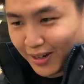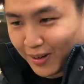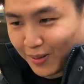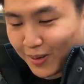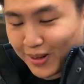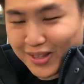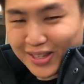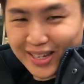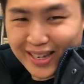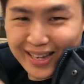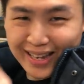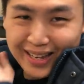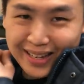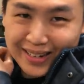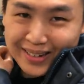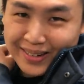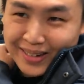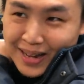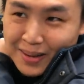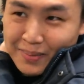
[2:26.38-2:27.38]
Once again,
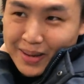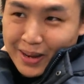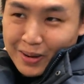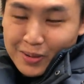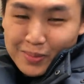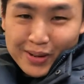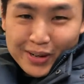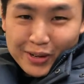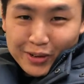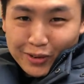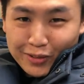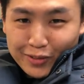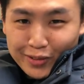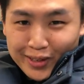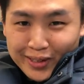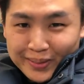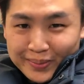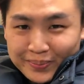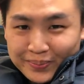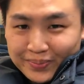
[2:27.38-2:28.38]
I'm out with my
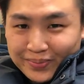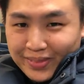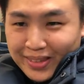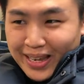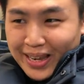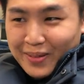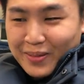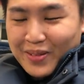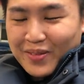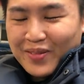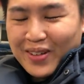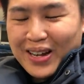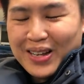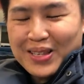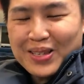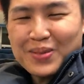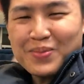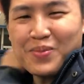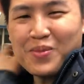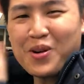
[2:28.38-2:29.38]
girlfriend and we find
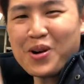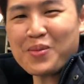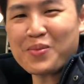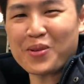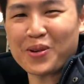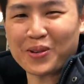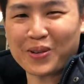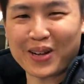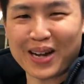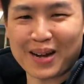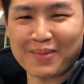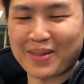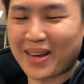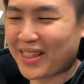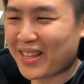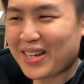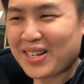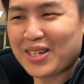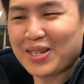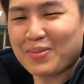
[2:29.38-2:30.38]
some more Mortal Kombat. I
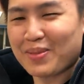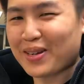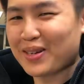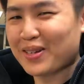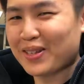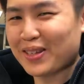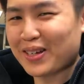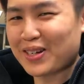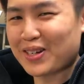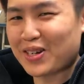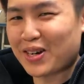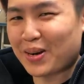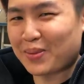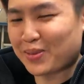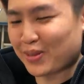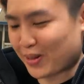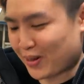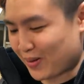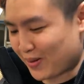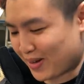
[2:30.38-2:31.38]
think she's my good luck charm.
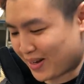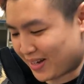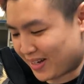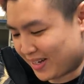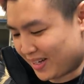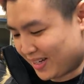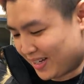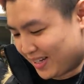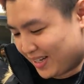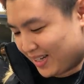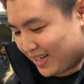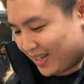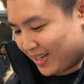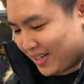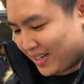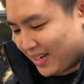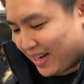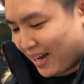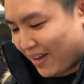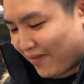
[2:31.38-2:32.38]
So
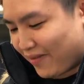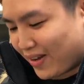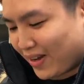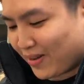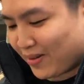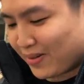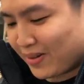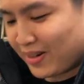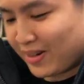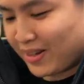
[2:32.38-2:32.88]
I found